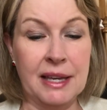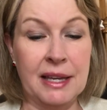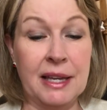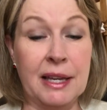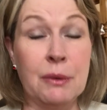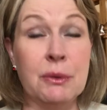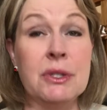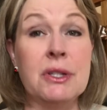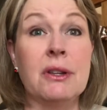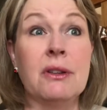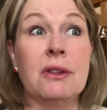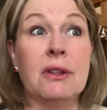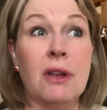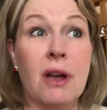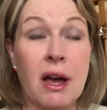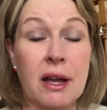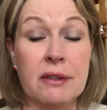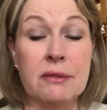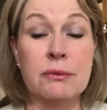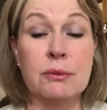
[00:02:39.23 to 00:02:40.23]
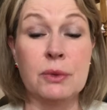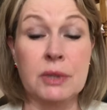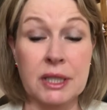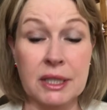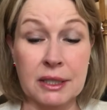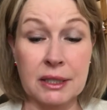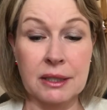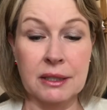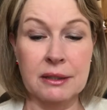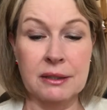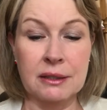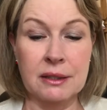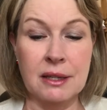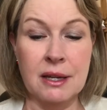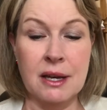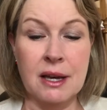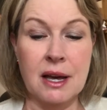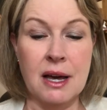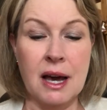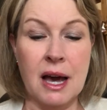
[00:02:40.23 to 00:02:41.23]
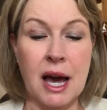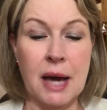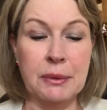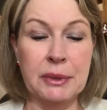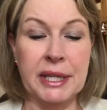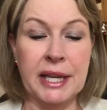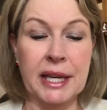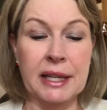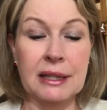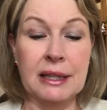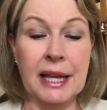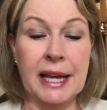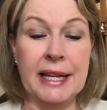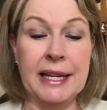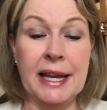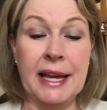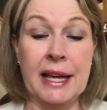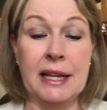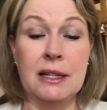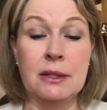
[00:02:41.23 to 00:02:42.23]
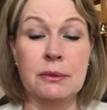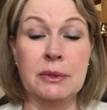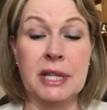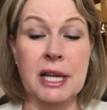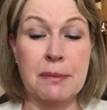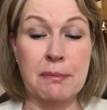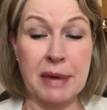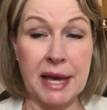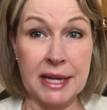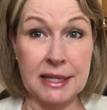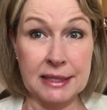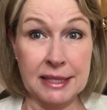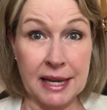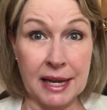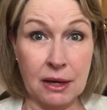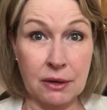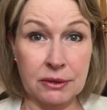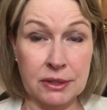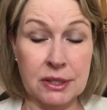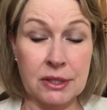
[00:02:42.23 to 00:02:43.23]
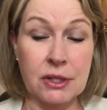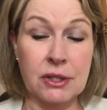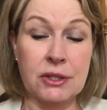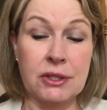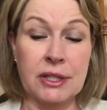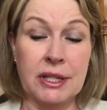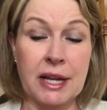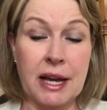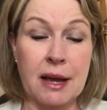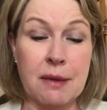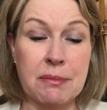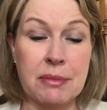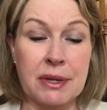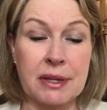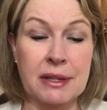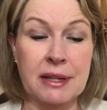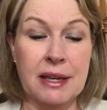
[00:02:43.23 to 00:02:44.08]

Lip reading: It was a lot of work. I would get lightheaded when I bent down and stood up.